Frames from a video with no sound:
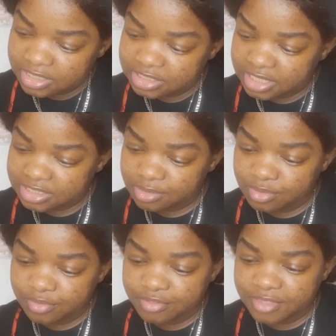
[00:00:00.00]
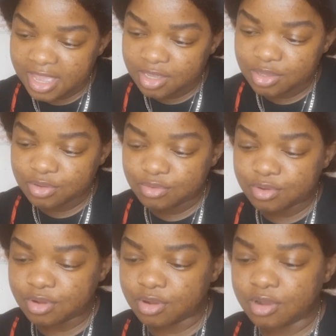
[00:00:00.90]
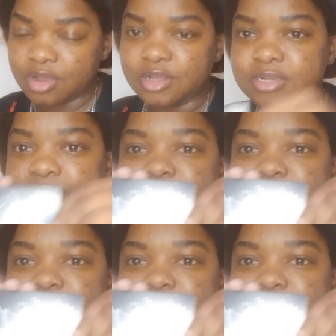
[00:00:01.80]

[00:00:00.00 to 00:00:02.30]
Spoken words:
And she has a little thank you card.